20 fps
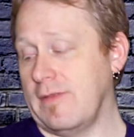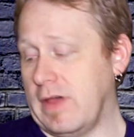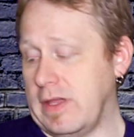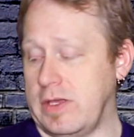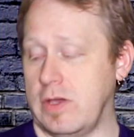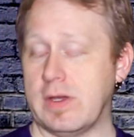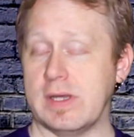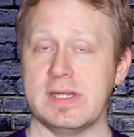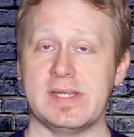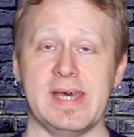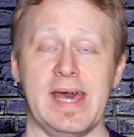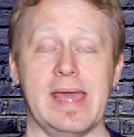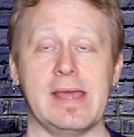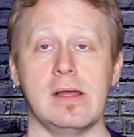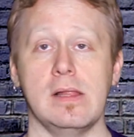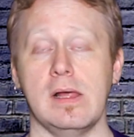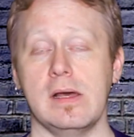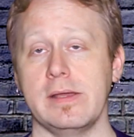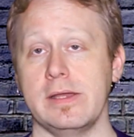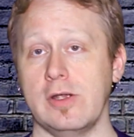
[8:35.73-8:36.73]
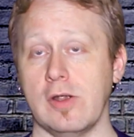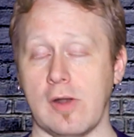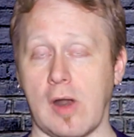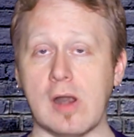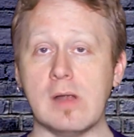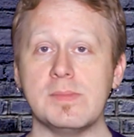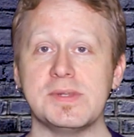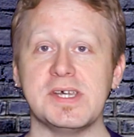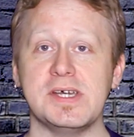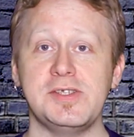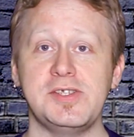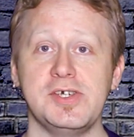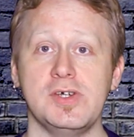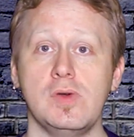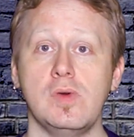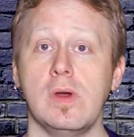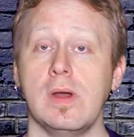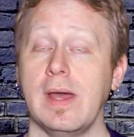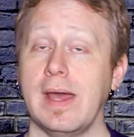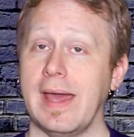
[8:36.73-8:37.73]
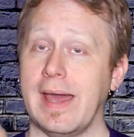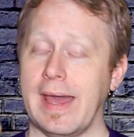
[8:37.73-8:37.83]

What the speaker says: that you can tangle your arms into,